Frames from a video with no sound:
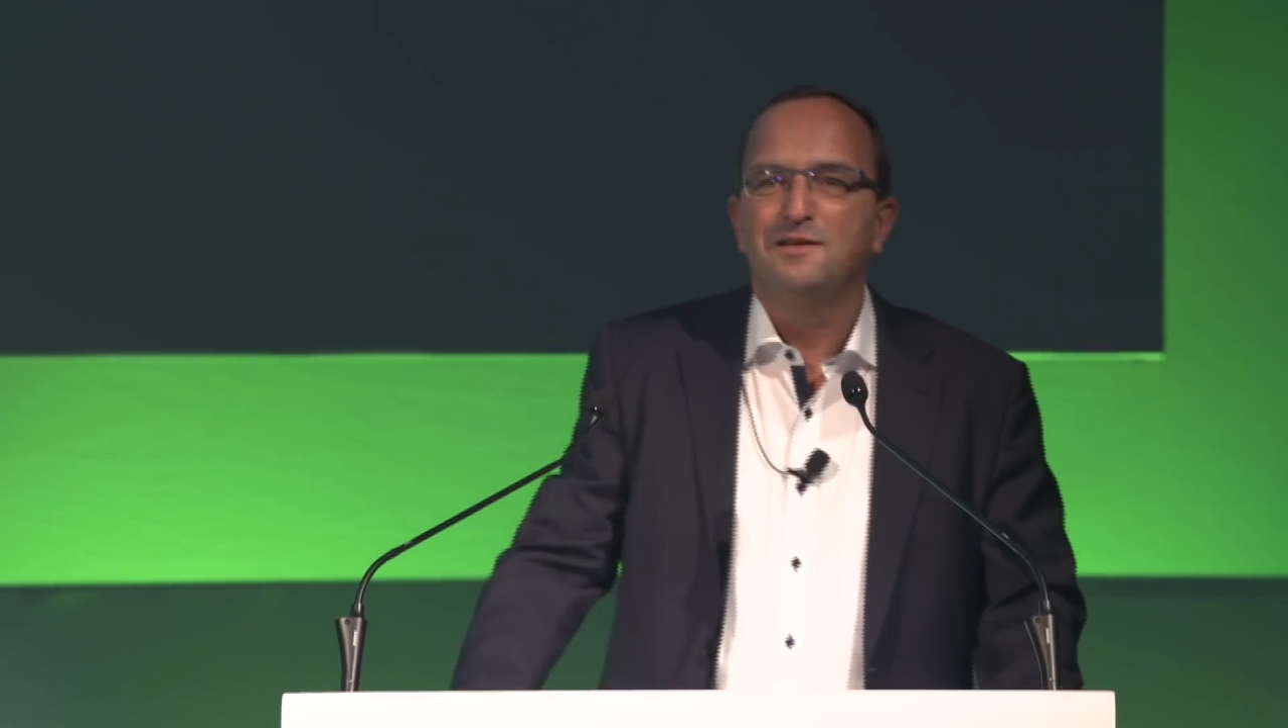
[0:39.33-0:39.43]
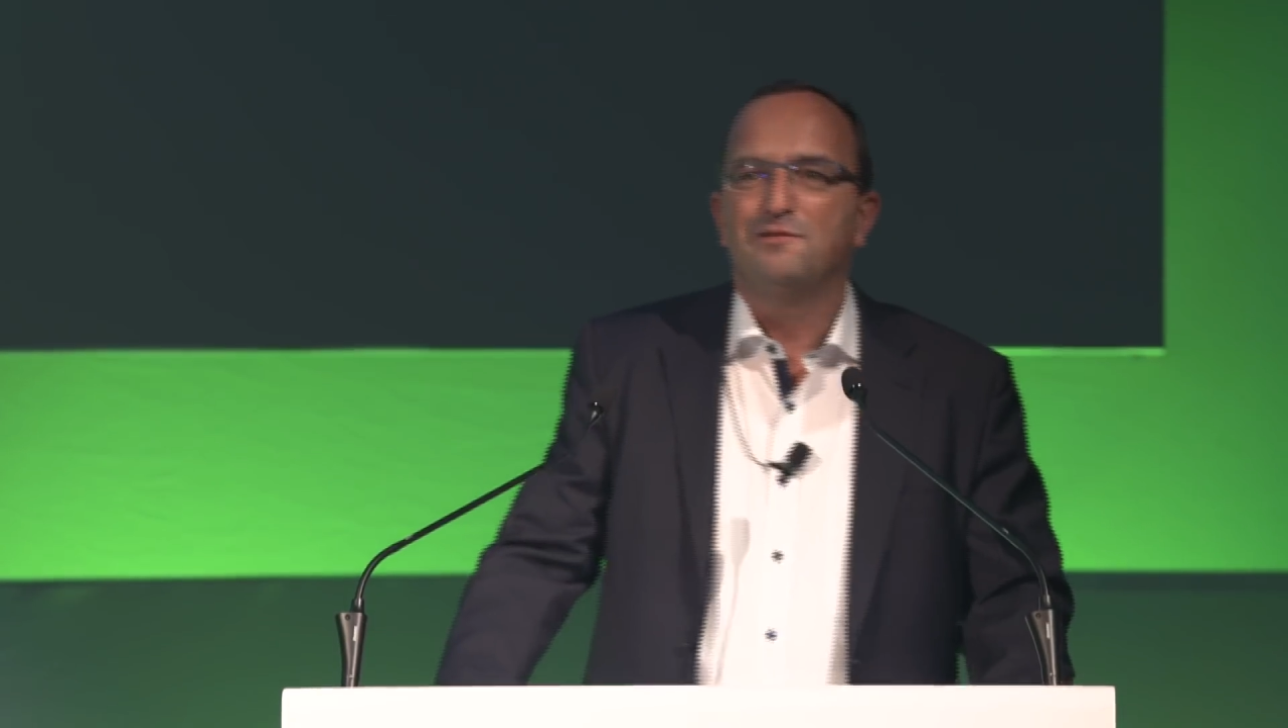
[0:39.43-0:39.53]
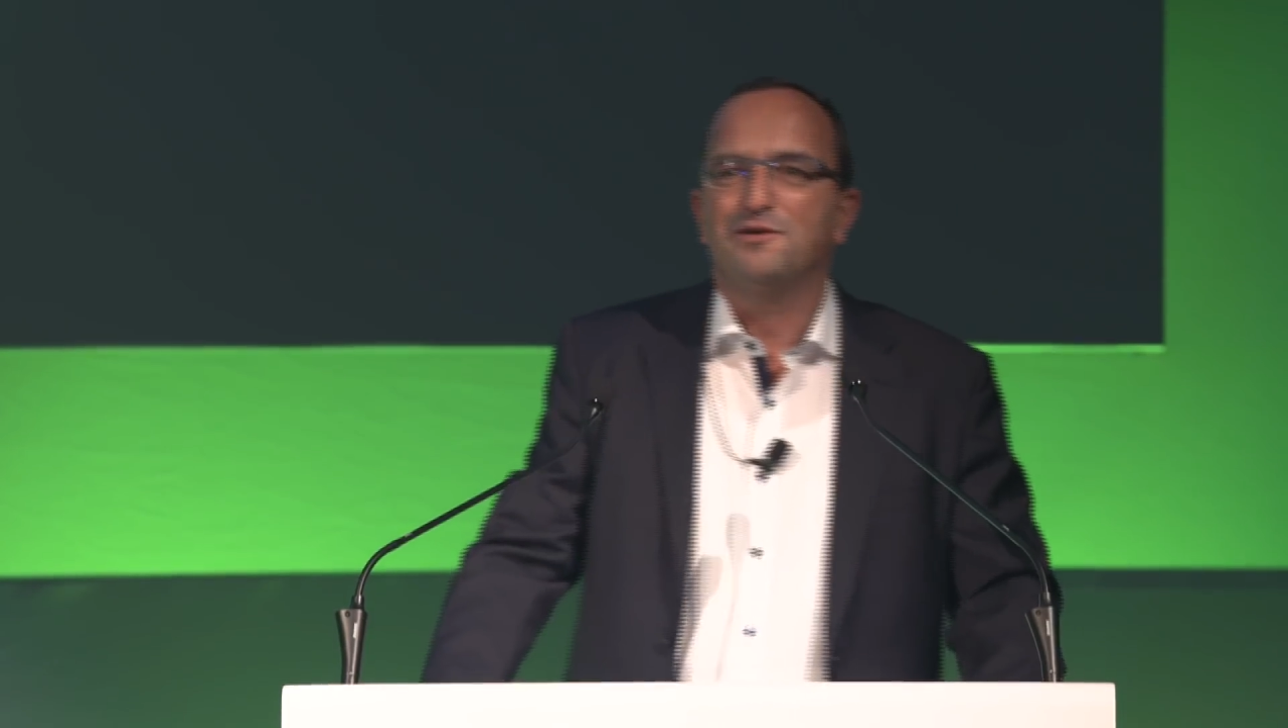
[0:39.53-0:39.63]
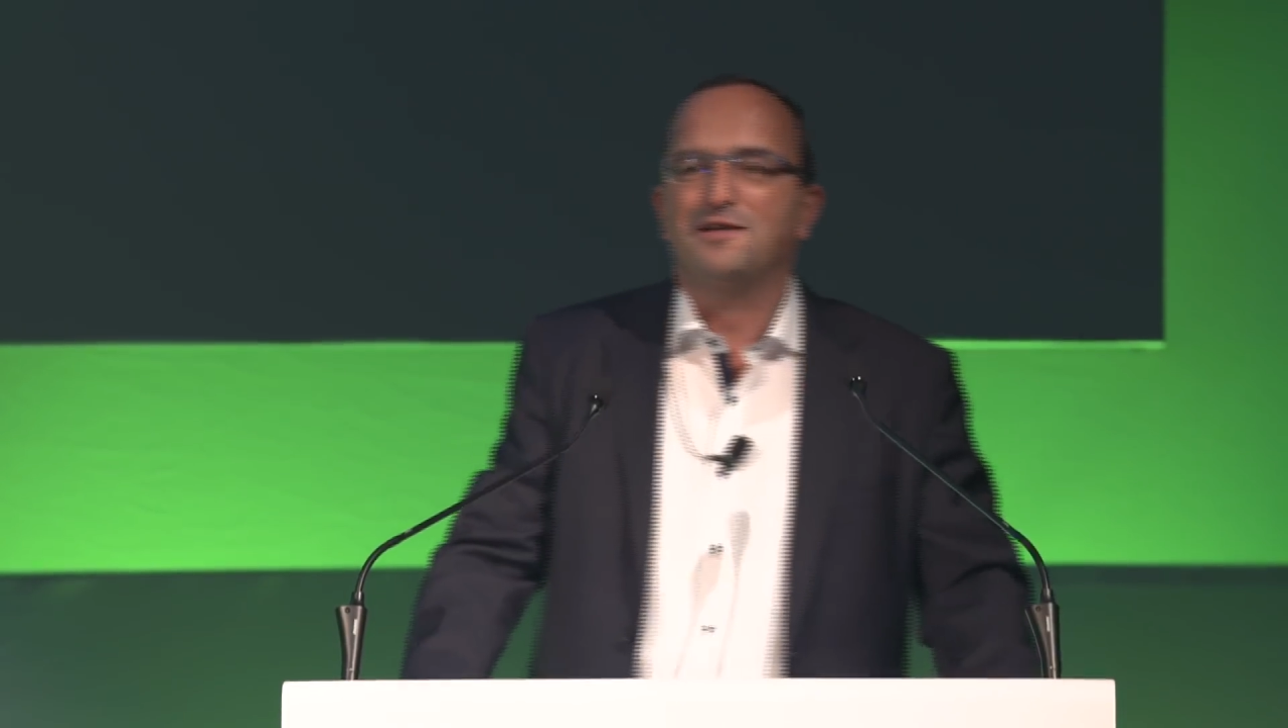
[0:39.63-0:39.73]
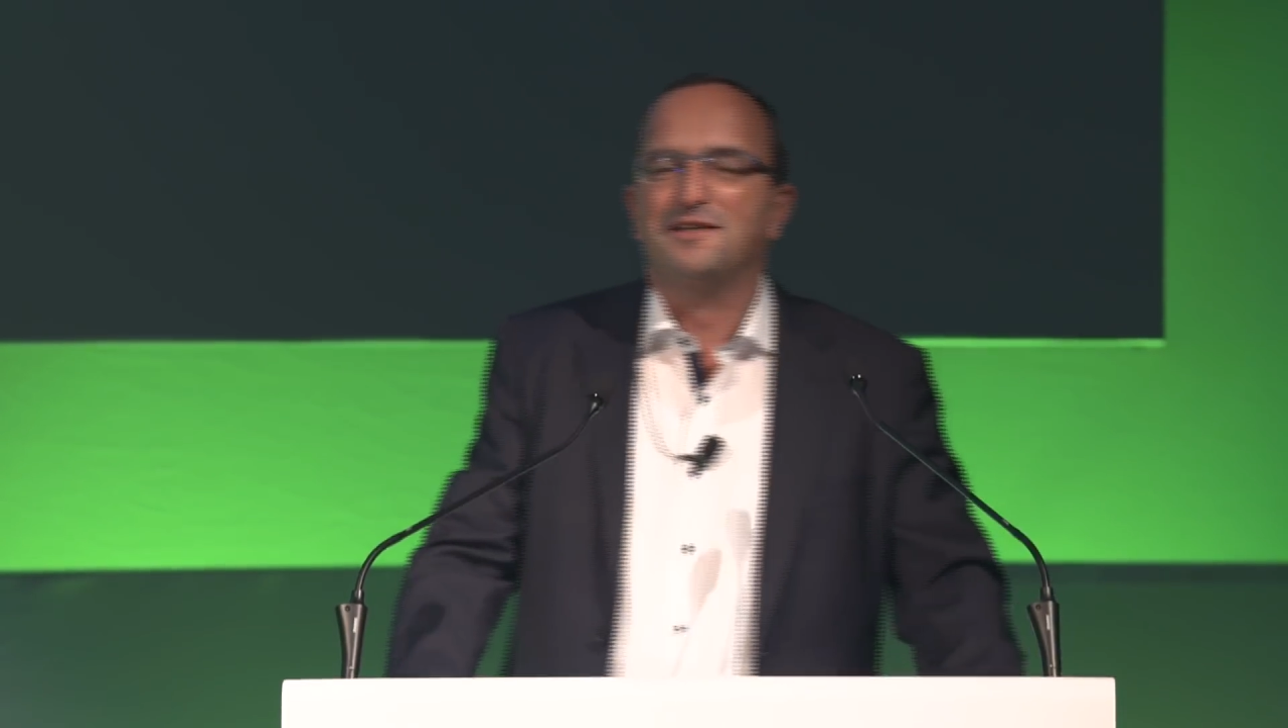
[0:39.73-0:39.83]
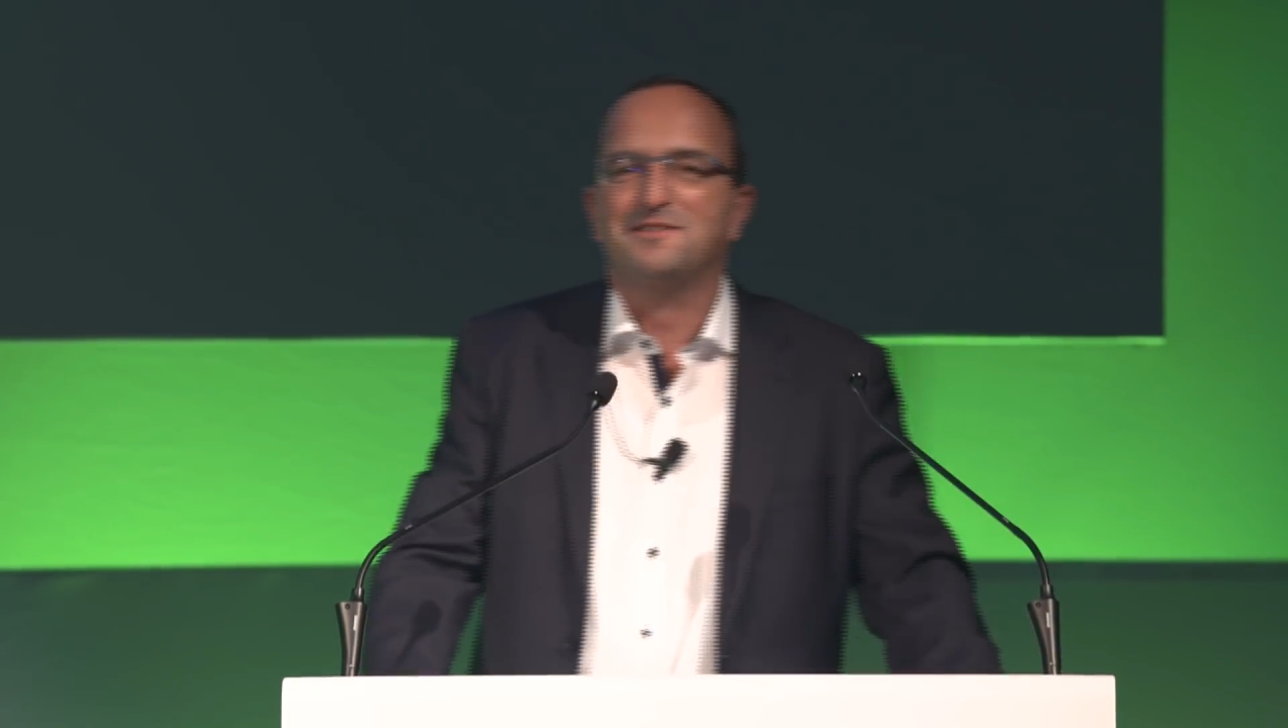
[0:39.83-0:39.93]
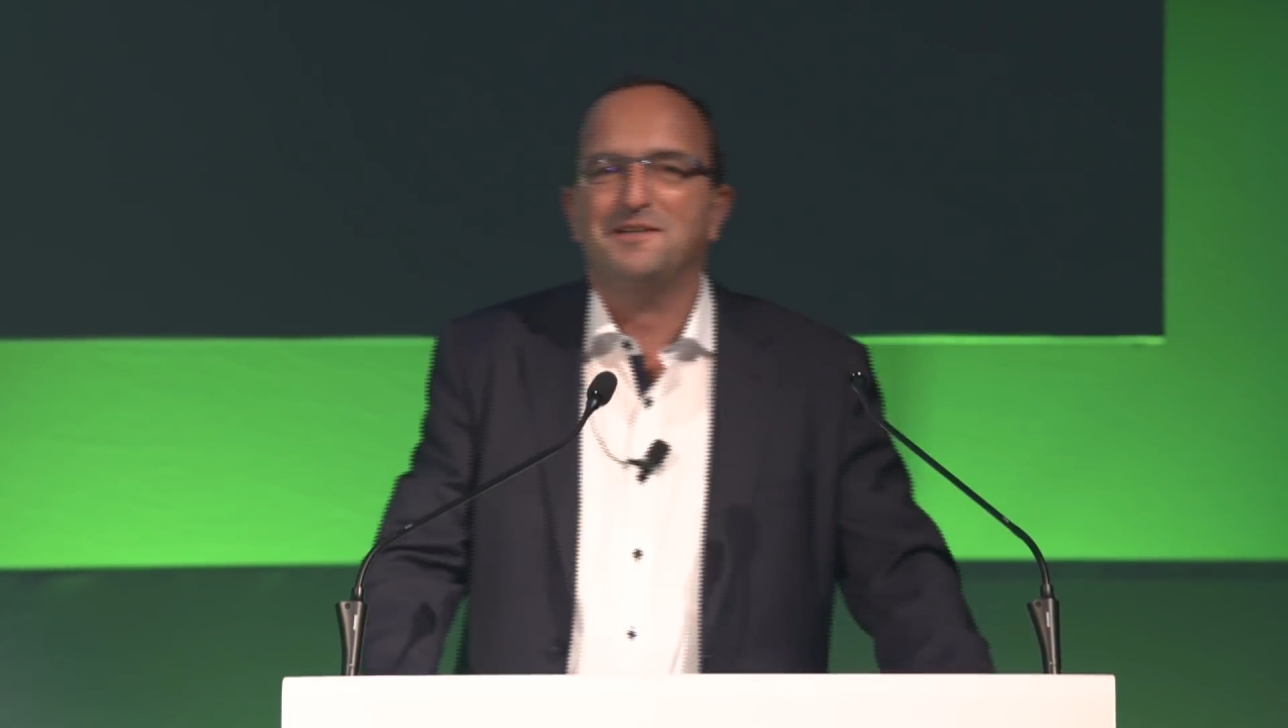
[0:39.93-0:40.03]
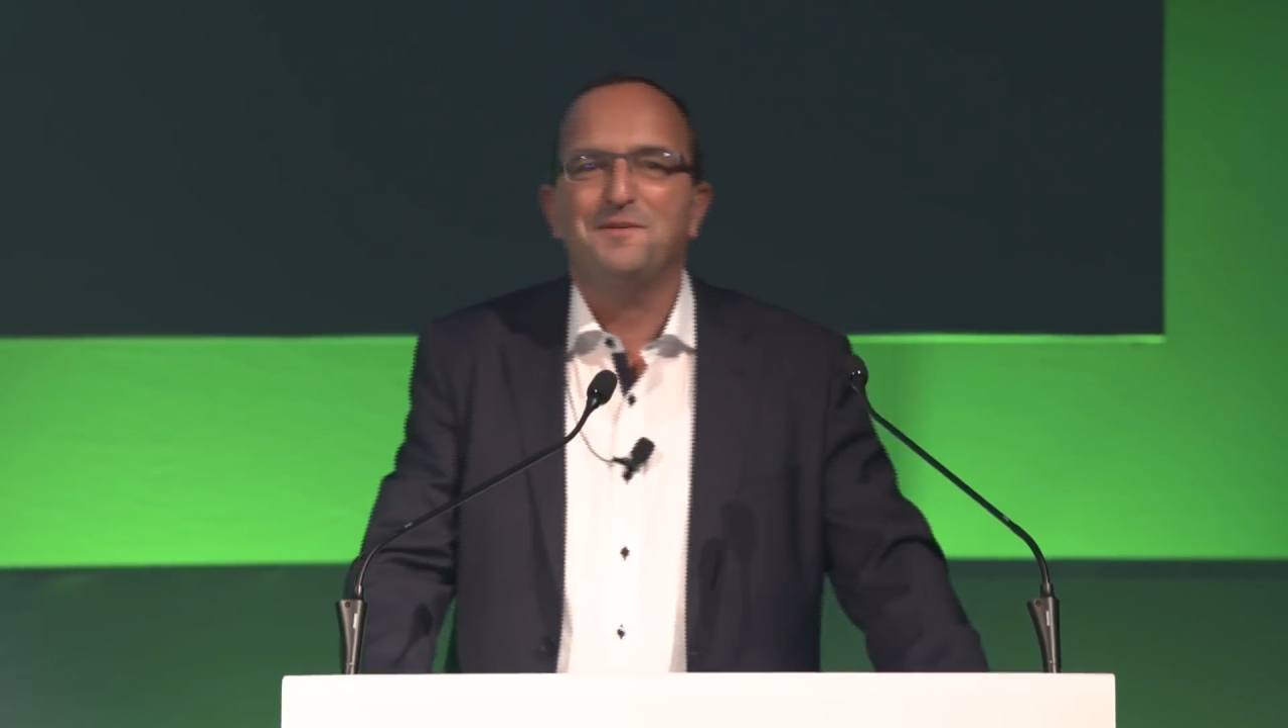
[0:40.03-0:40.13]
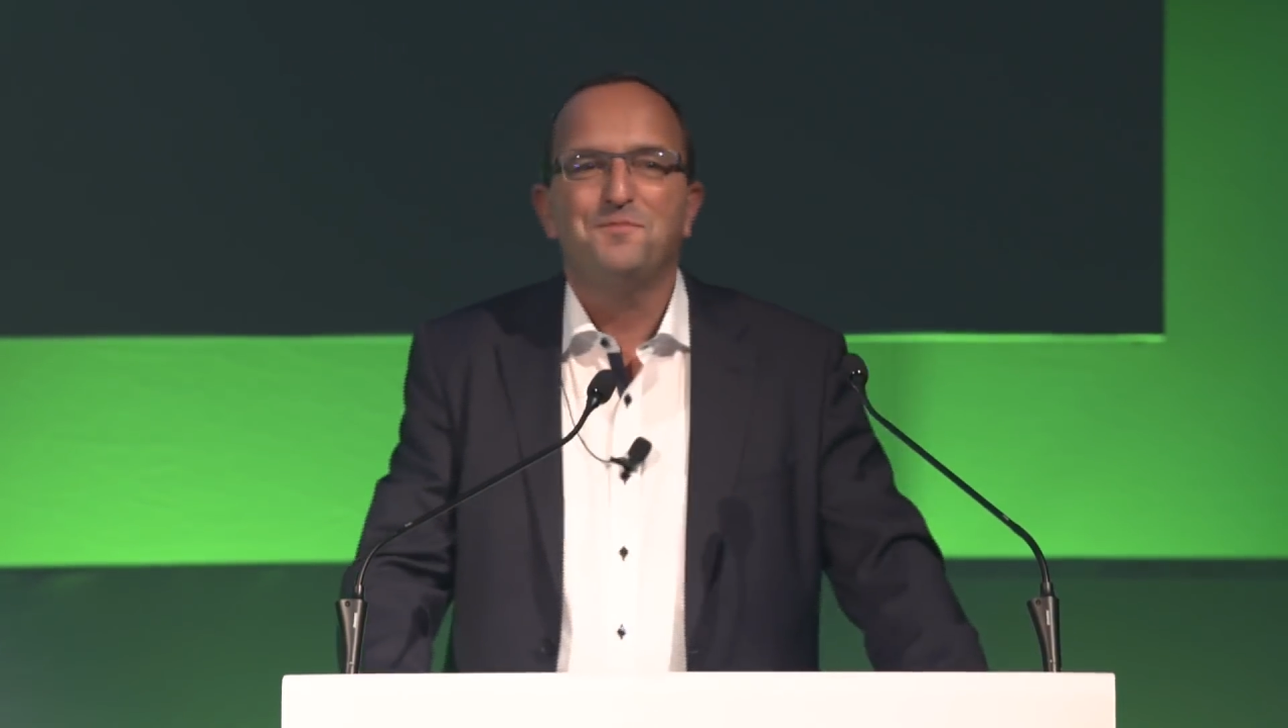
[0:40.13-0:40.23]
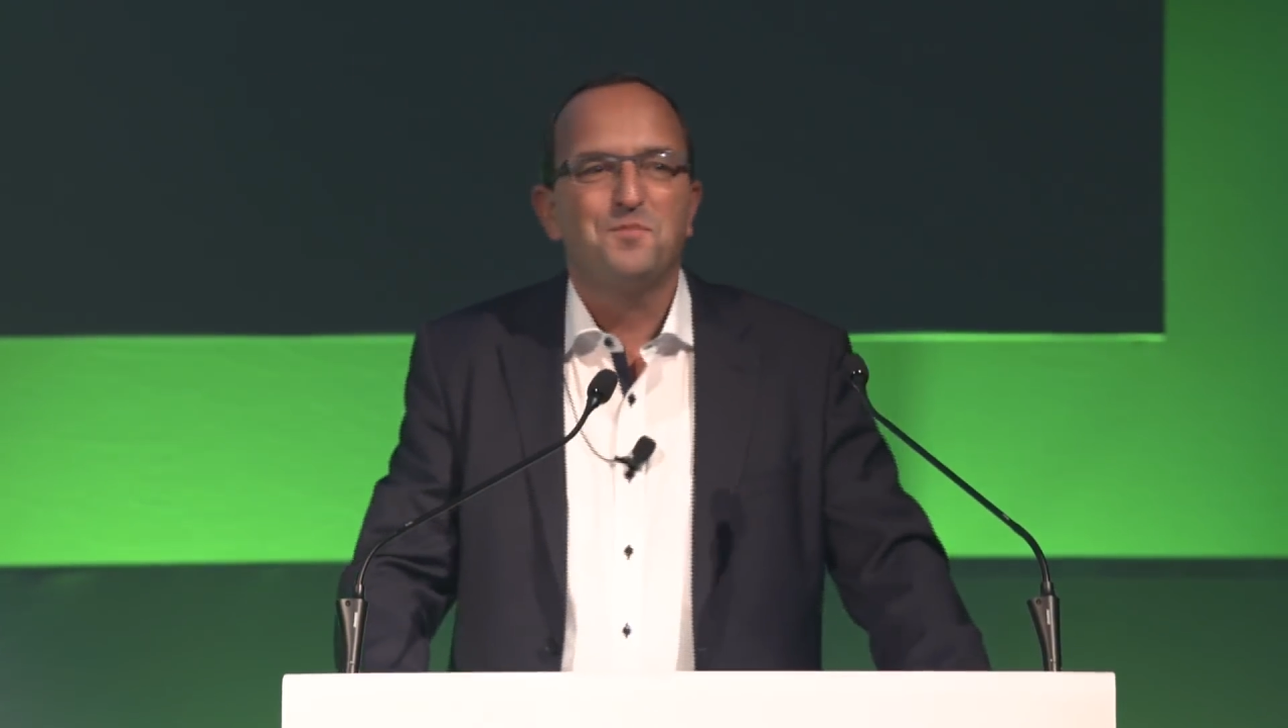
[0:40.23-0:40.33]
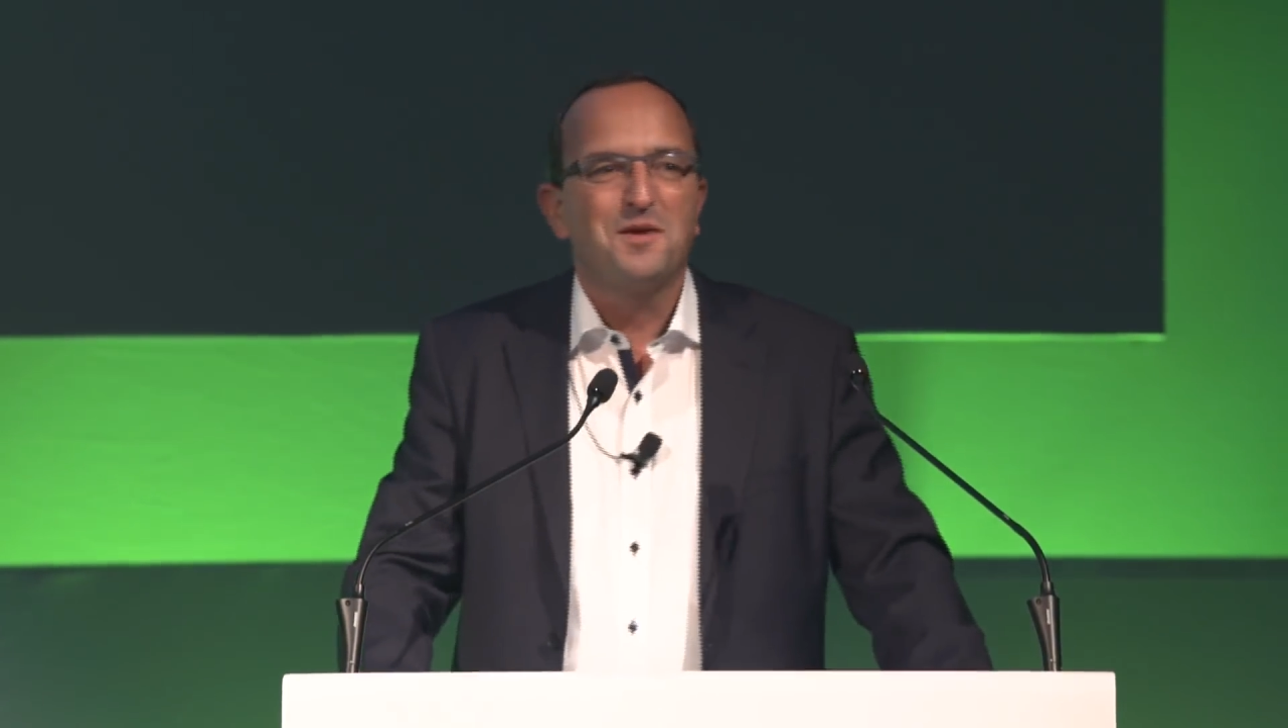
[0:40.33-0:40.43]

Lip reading: Fantastic.